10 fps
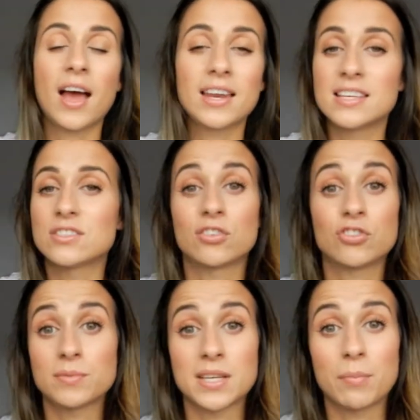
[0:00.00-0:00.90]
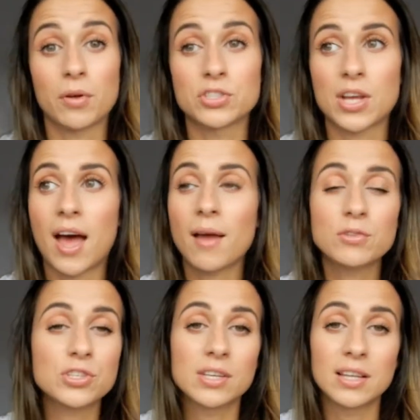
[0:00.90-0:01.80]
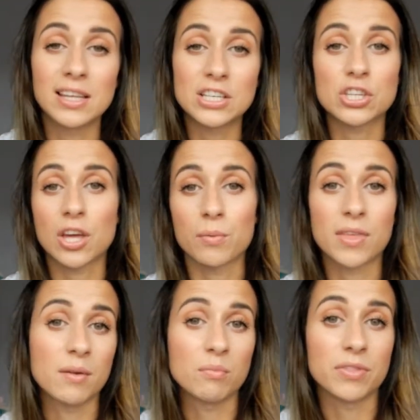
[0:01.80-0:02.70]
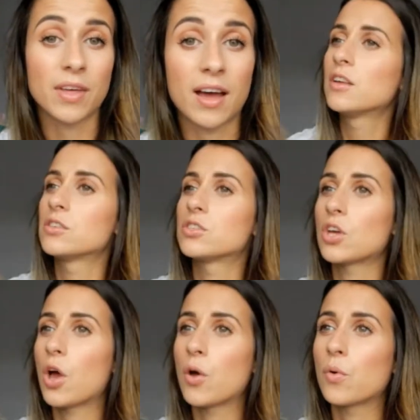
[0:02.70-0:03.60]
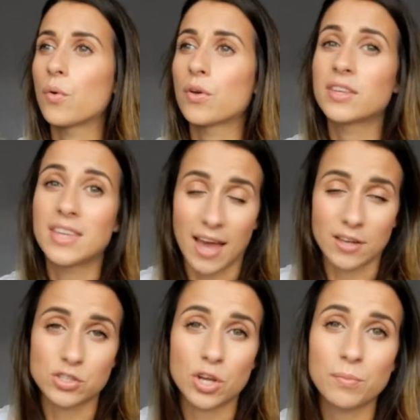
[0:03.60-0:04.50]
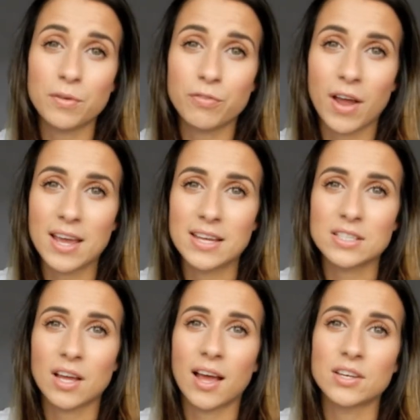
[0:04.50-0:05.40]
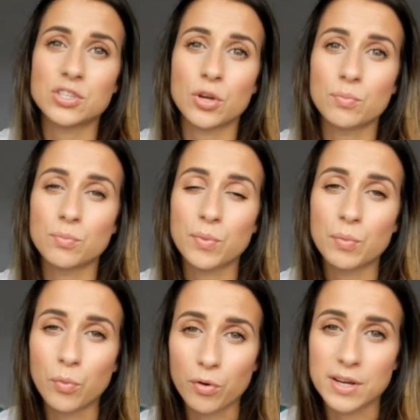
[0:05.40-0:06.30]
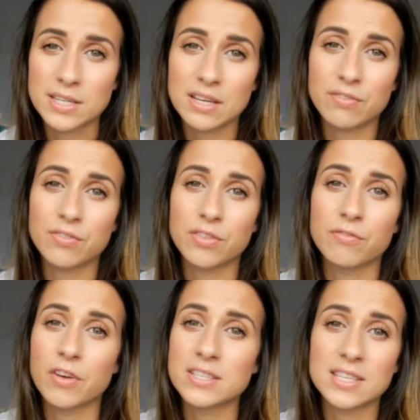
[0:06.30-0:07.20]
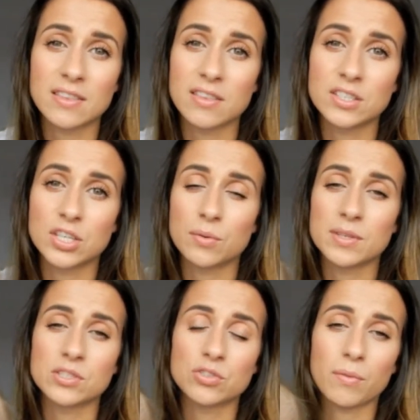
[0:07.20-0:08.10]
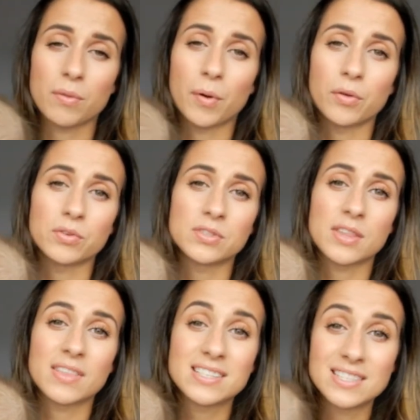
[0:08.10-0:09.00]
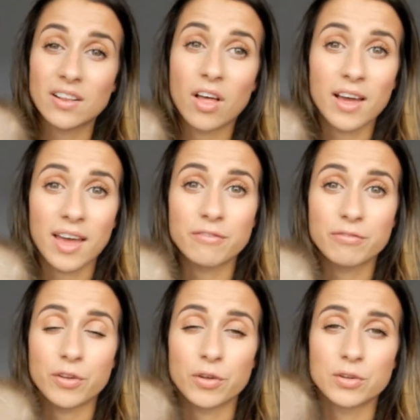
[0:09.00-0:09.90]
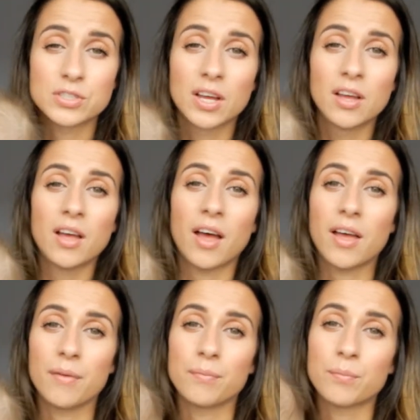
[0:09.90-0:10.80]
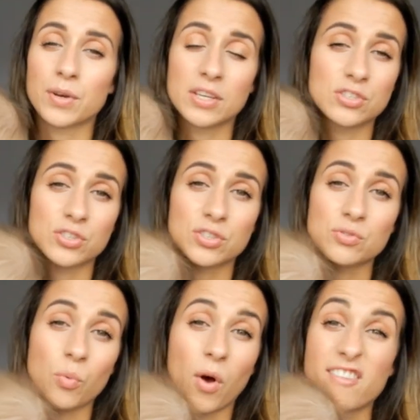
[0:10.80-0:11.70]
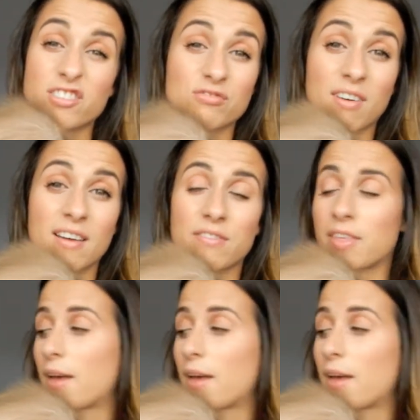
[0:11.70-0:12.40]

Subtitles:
and he's not dropped any bottles yet. I'm just going to literally go with him with that. So yeah, don't be afraid and don't be worried if the first thing that they do isn't drop the bottles. They still are getting food, but it's just whatever's right for